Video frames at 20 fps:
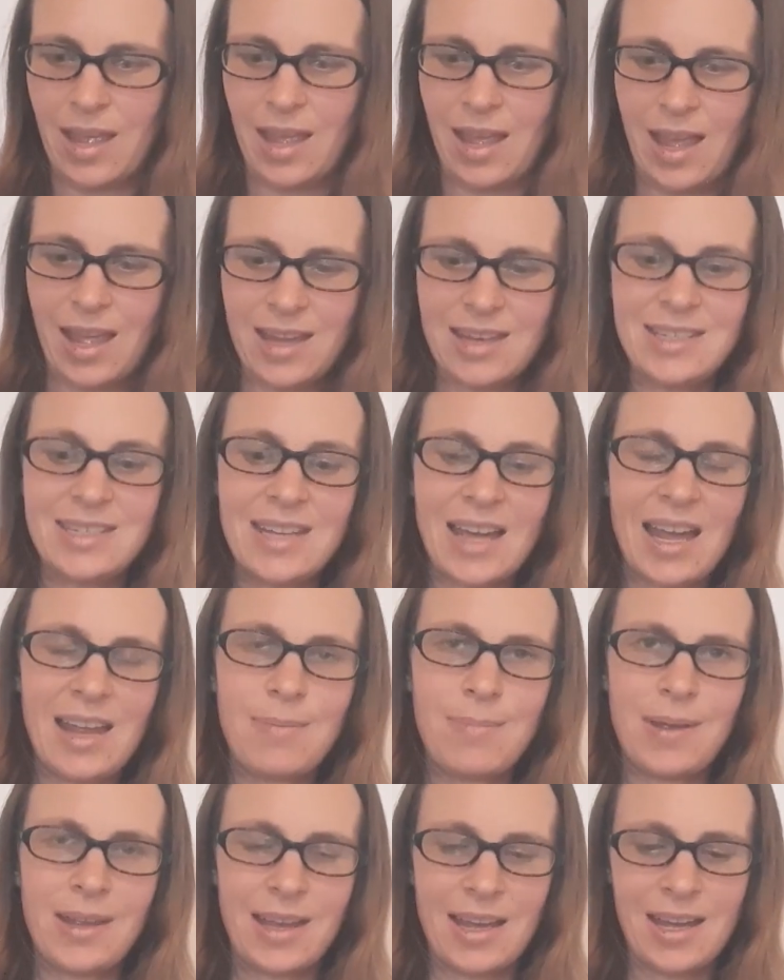and
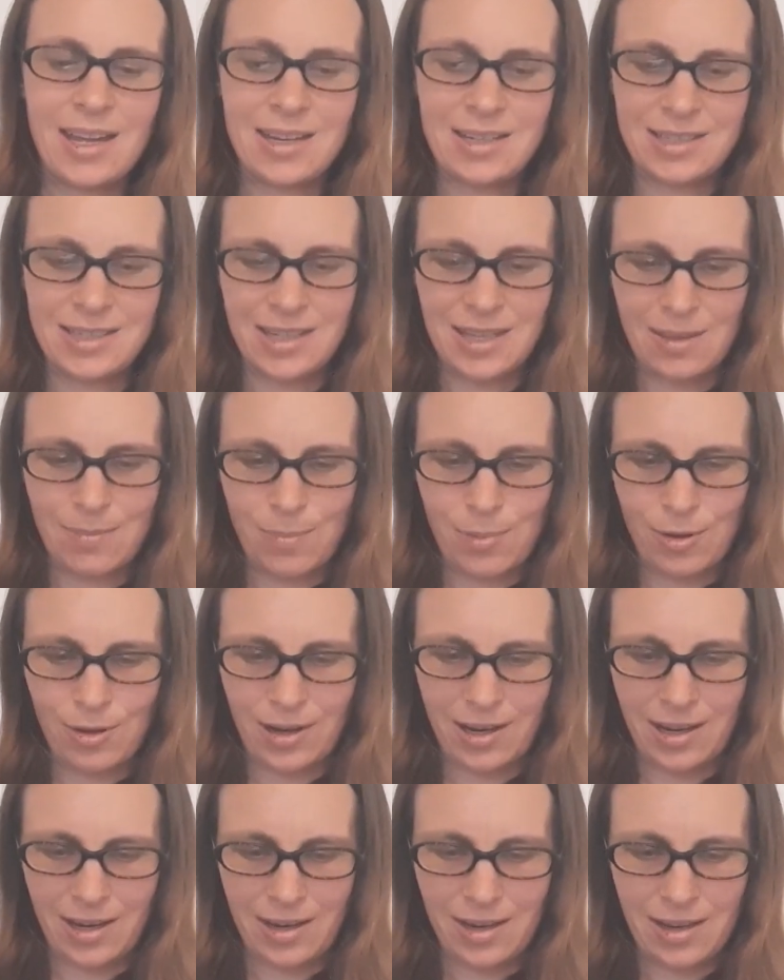taping it to the
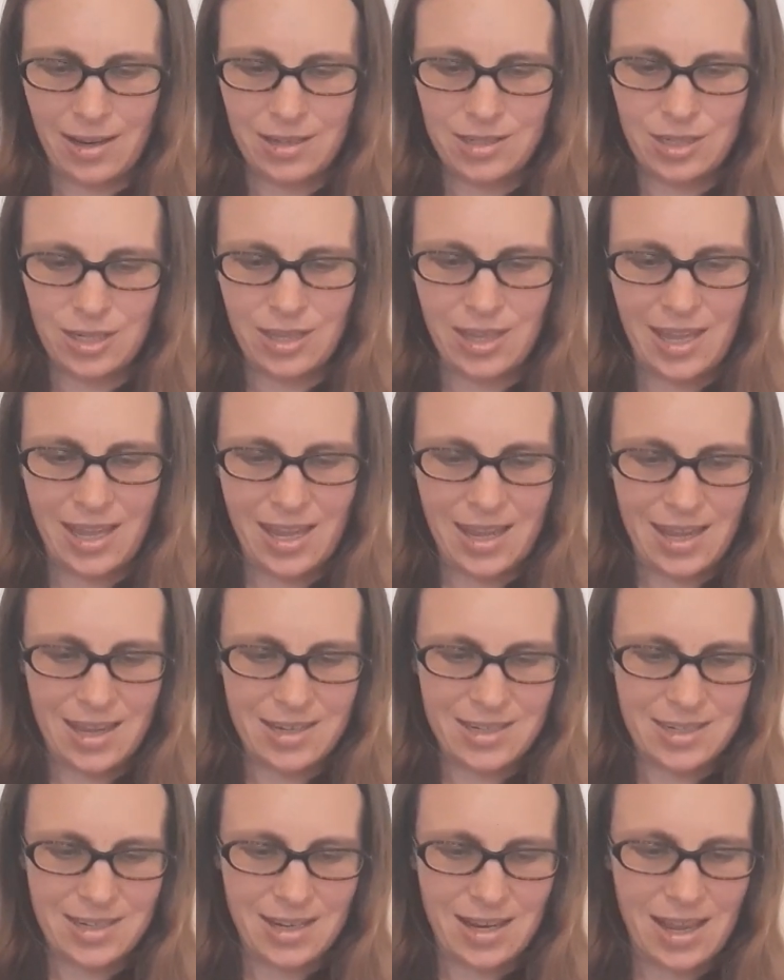body, to the head
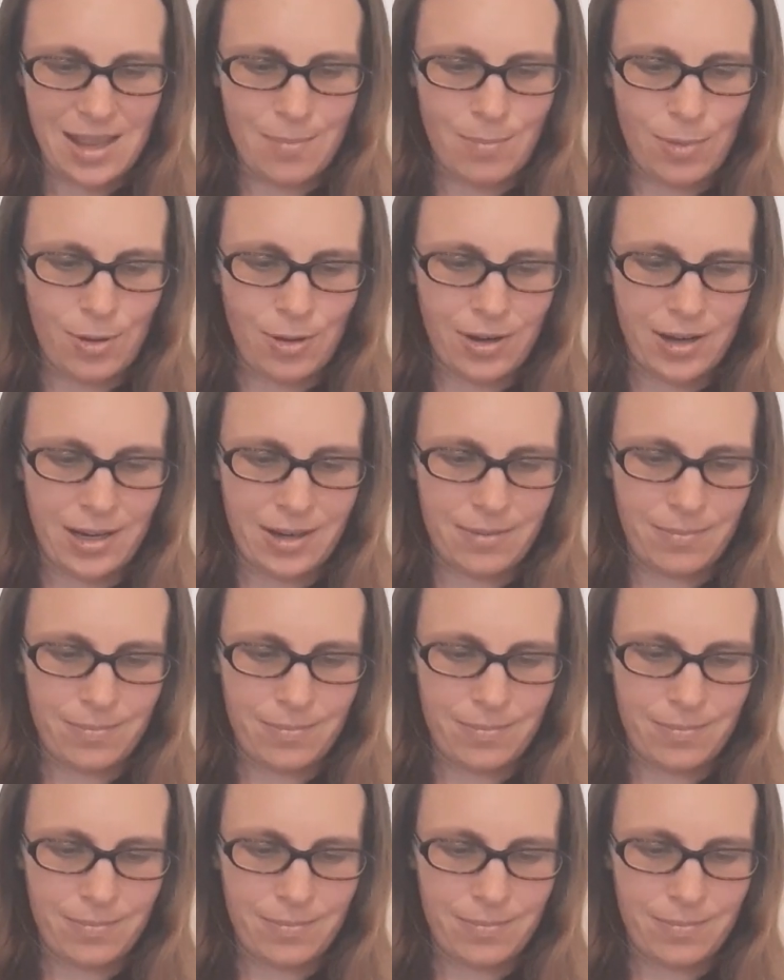and body.